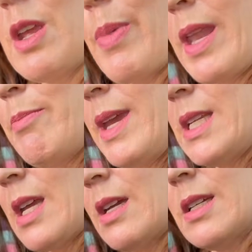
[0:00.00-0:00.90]
about 1
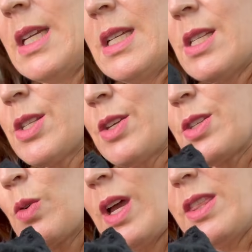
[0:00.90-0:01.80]
meter, so
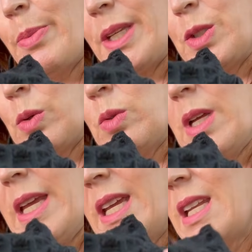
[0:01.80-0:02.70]
it's quite the bundle.
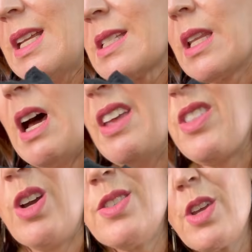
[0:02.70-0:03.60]
It is light
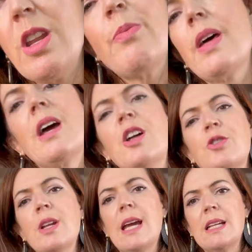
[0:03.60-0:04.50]
though. It's only about
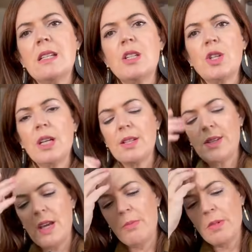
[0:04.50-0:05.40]
180
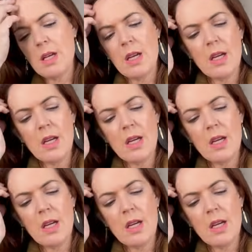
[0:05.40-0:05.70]
GSM.